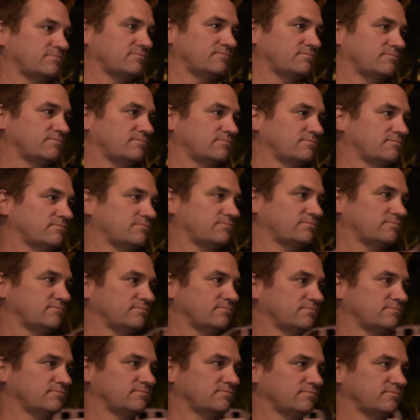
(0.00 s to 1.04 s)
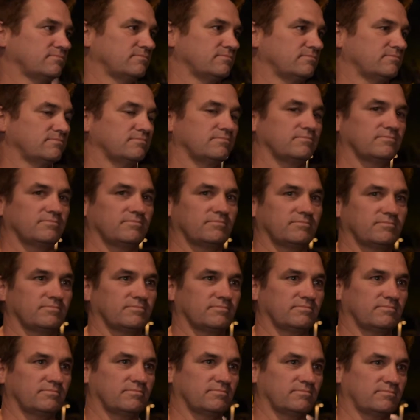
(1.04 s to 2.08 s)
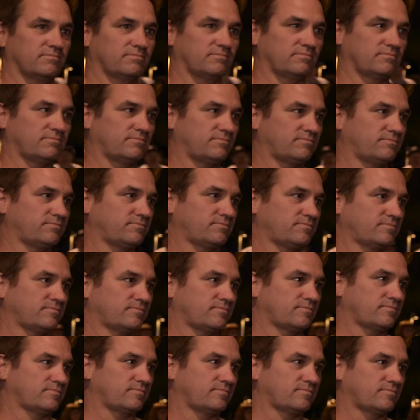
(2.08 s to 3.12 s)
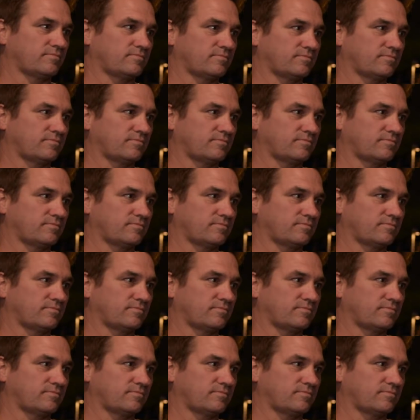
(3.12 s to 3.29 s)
(silent)